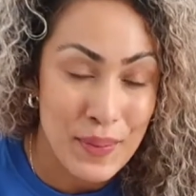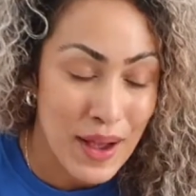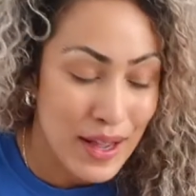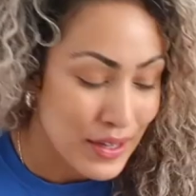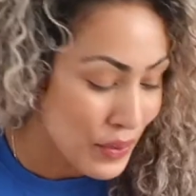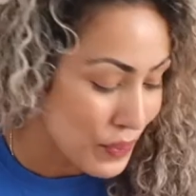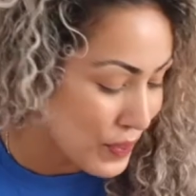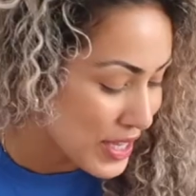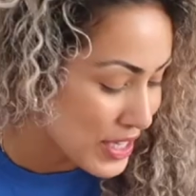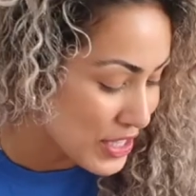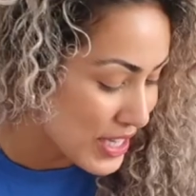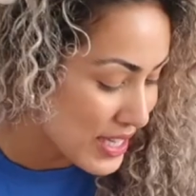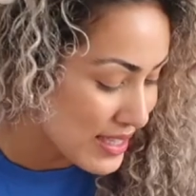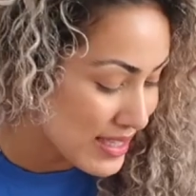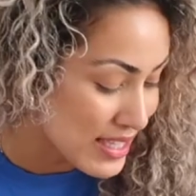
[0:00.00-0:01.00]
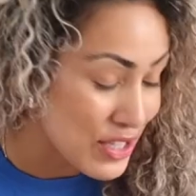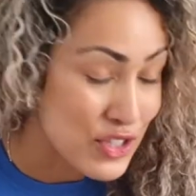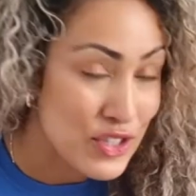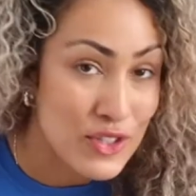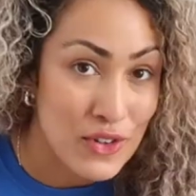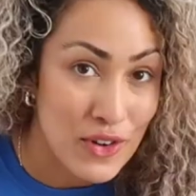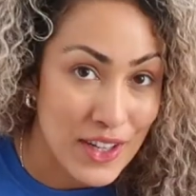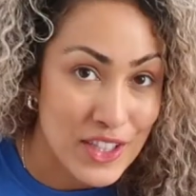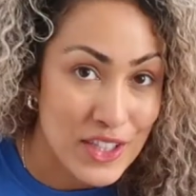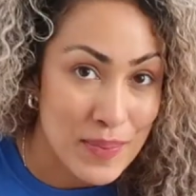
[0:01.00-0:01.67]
one, which is the scrunch